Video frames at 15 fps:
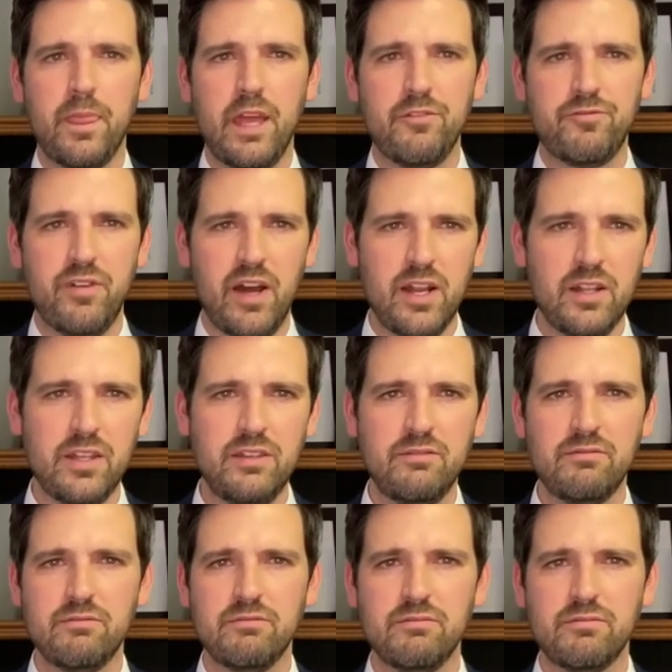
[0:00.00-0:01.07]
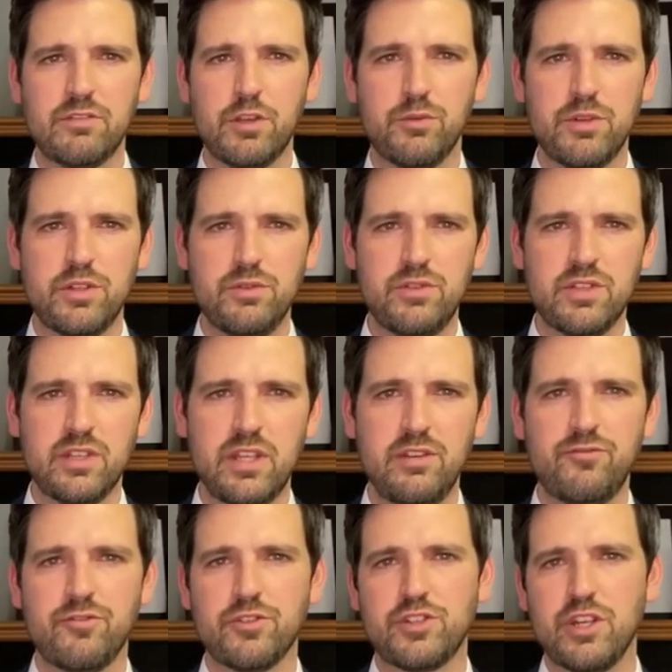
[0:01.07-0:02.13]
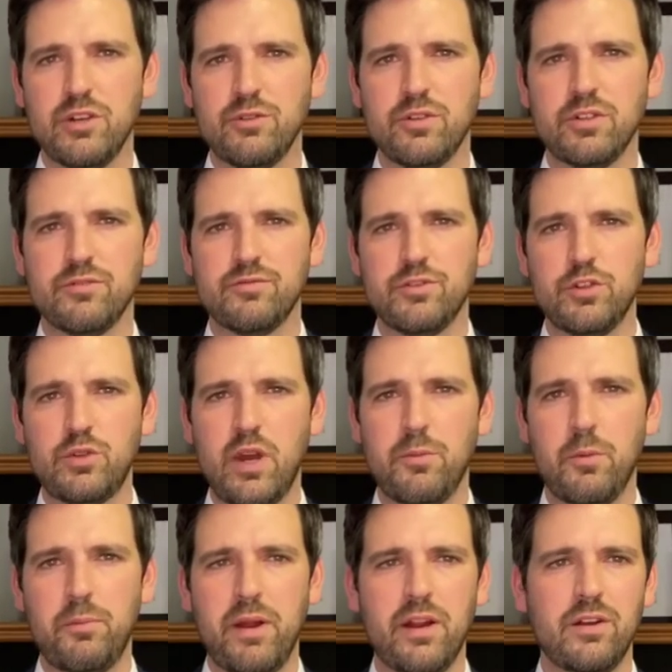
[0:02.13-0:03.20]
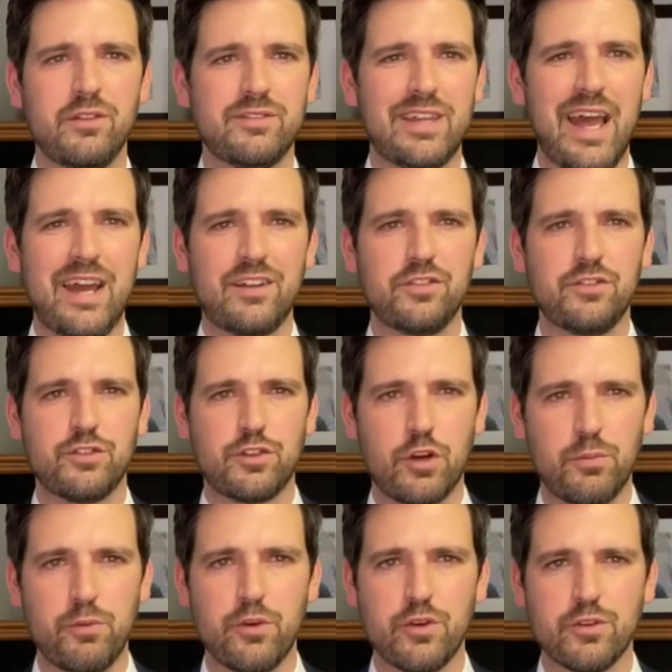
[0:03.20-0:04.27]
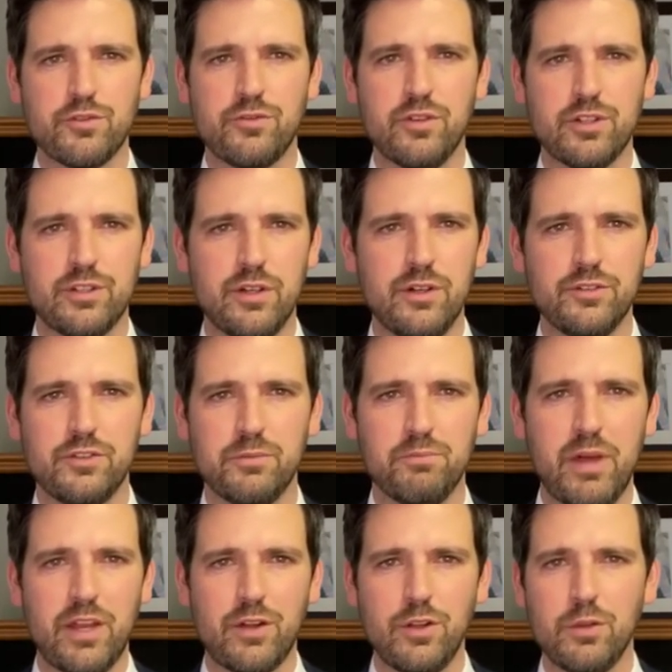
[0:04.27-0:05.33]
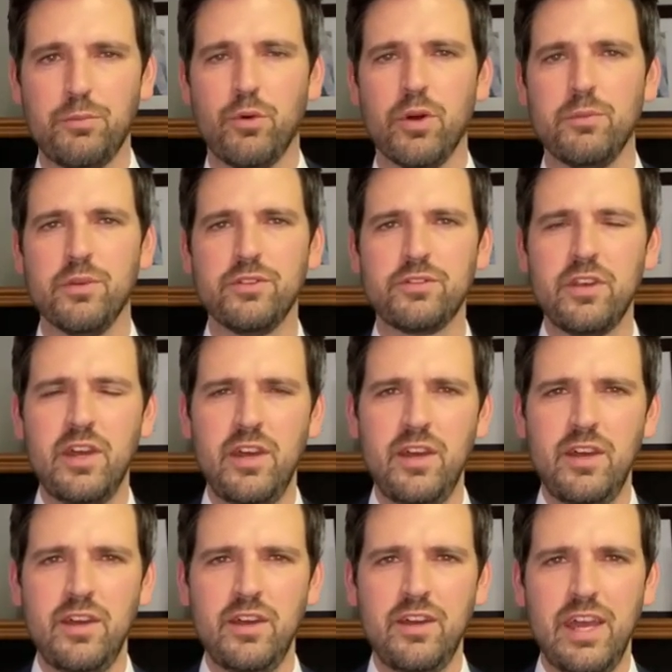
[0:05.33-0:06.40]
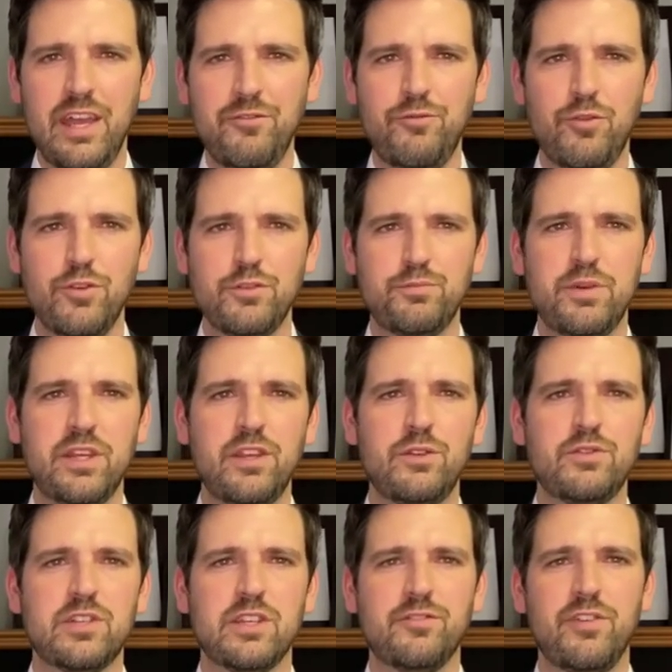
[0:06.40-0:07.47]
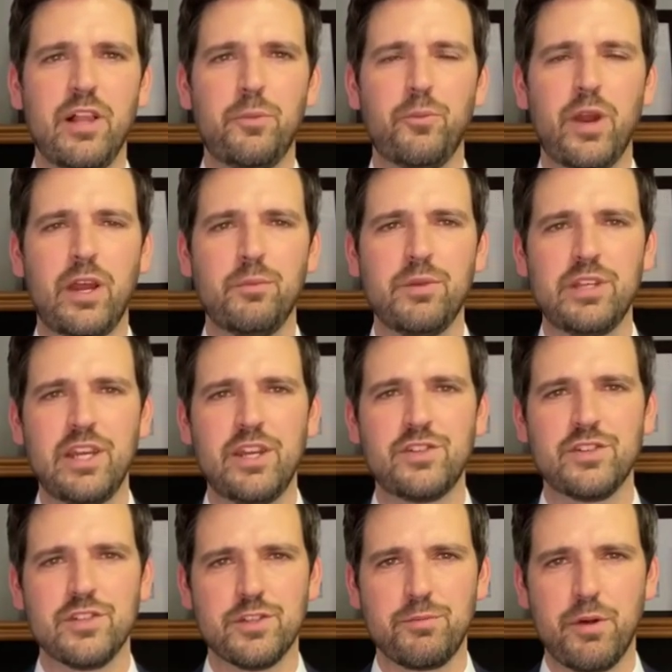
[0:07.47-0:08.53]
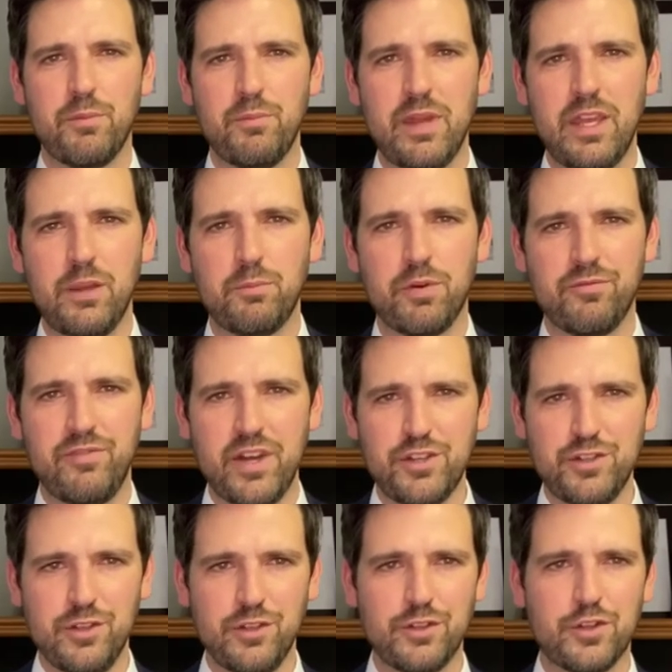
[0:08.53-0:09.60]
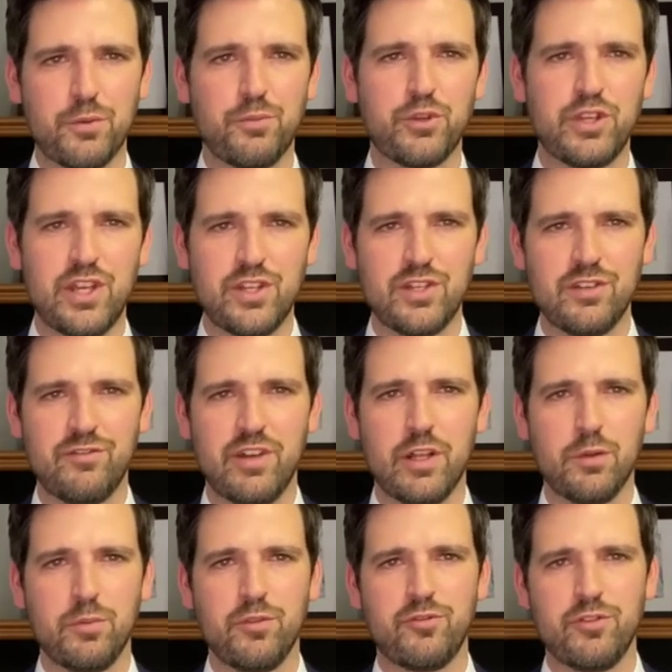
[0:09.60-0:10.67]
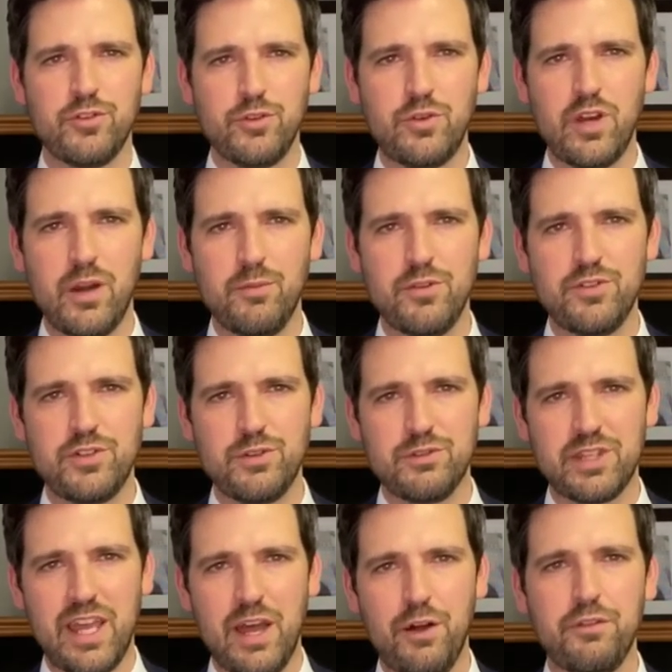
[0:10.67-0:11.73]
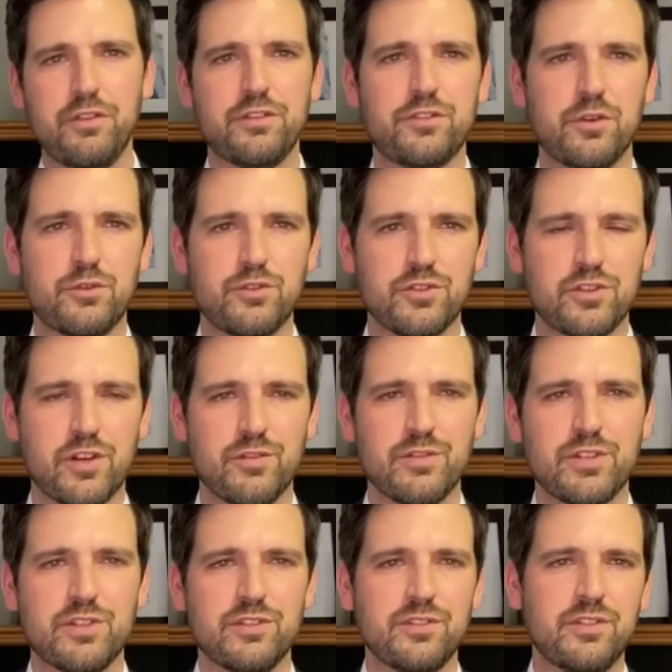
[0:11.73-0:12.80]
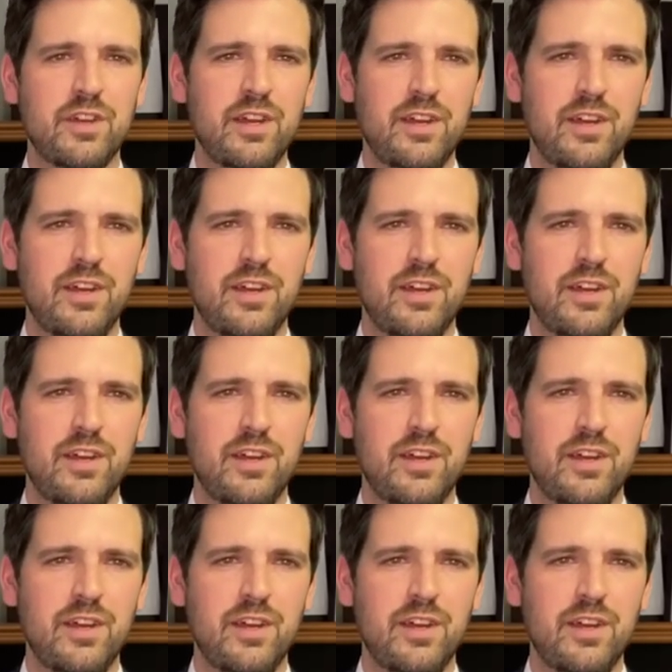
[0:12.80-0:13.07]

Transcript: And finally, to reduce the need for children of newcomer parents to act as interpreters for adults at medical appointments, N4 is being used to develop recommendations about making professional interpretation available for newcomers using health and social services.